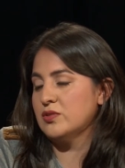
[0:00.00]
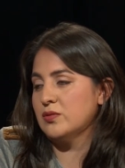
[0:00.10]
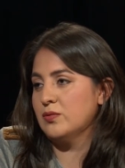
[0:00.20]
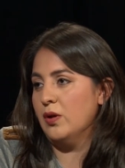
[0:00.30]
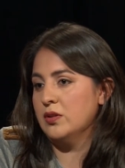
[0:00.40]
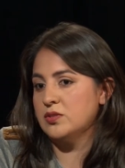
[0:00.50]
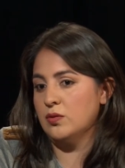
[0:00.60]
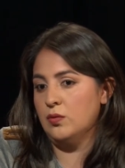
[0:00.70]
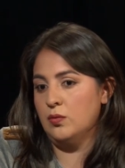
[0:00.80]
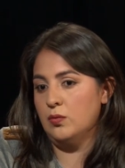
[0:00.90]
So
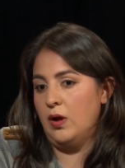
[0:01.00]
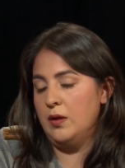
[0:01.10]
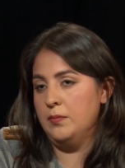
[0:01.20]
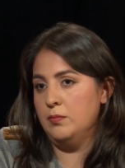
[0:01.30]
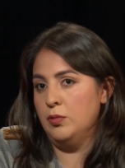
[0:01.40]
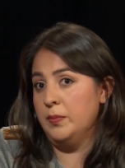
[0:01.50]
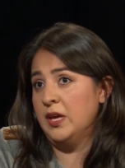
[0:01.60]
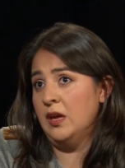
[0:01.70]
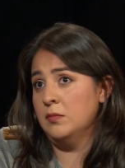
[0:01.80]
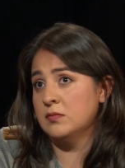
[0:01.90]
until I, we
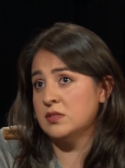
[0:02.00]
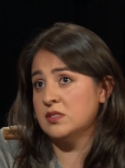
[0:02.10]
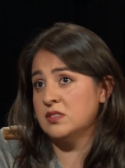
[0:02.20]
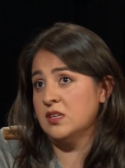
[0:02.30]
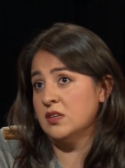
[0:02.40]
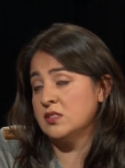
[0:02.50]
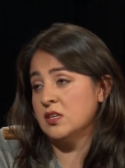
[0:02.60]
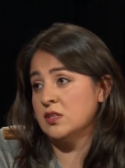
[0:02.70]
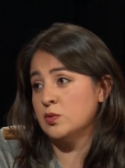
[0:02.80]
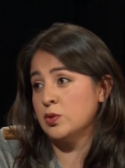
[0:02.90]
became
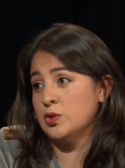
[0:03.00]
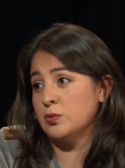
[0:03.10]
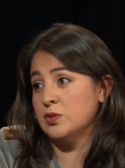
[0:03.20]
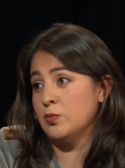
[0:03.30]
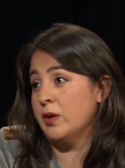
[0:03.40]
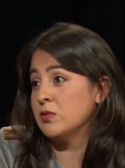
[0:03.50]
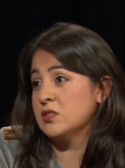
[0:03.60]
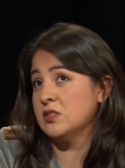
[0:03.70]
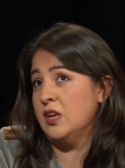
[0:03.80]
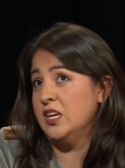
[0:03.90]
citizens, which was when I
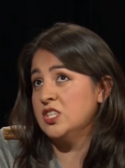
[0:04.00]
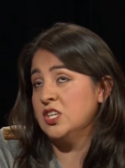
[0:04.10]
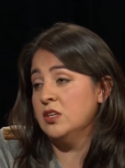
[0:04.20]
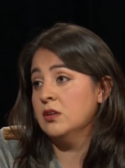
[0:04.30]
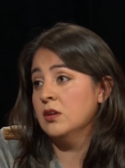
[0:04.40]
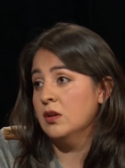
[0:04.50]
was 18.